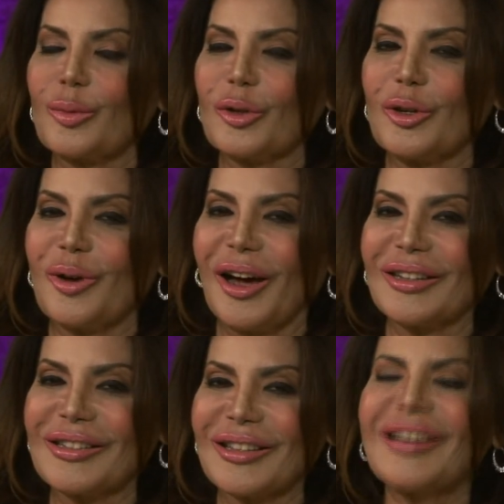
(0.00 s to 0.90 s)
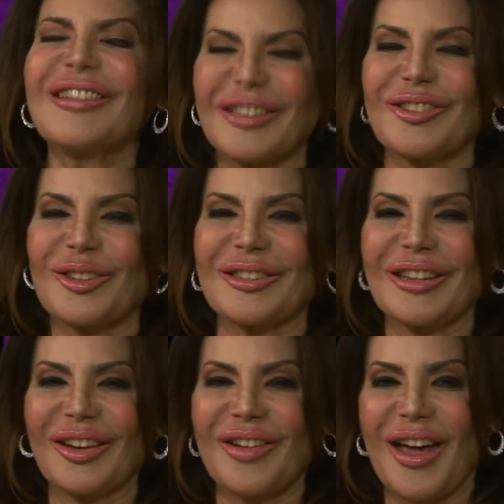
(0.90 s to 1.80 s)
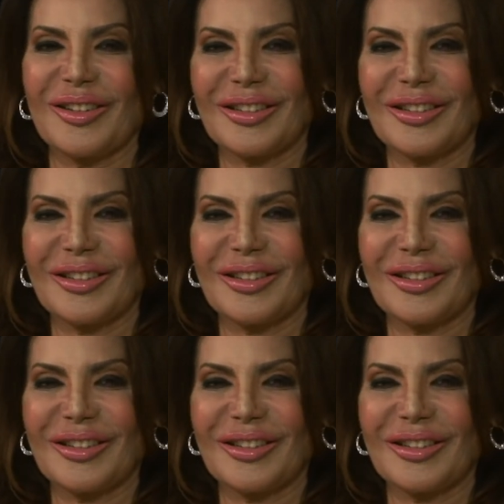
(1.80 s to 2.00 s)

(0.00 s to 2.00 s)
to new heights. So stick around.